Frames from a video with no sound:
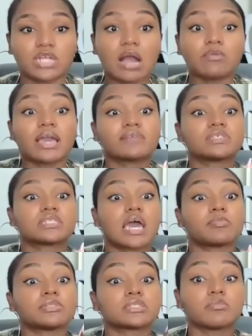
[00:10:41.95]
Now we have to
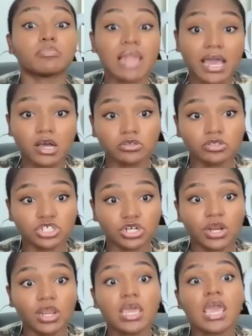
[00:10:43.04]
tap into Black culture.